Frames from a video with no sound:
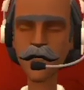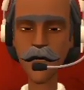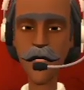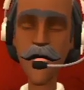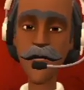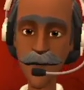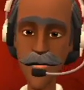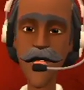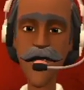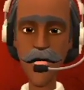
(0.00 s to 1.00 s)
They
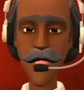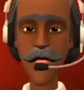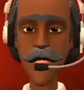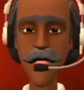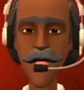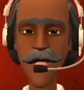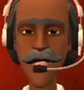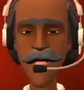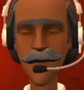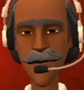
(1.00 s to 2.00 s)
beat the
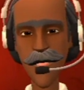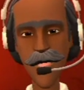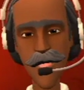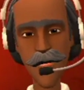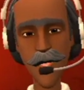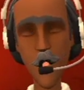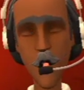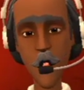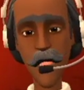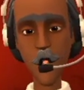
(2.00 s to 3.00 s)
digital brakes
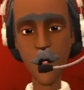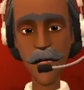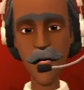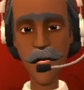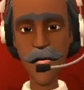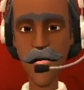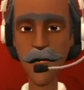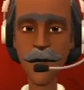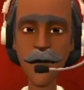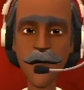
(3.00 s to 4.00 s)
off you, Michael.
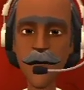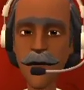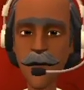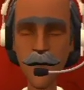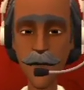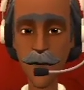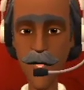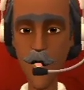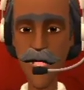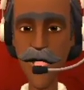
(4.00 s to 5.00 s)

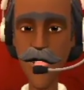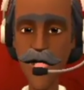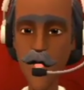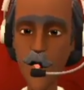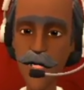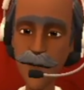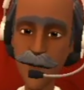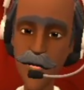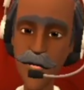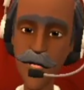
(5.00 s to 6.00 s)
Without a
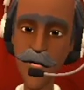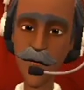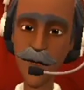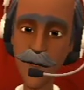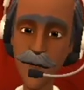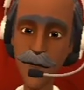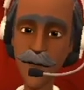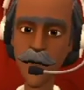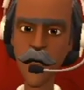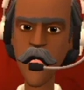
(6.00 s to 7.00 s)
bat.
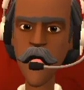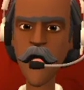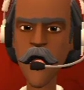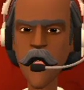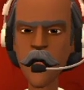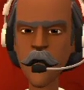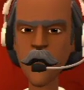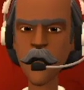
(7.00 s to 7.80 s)
Say it.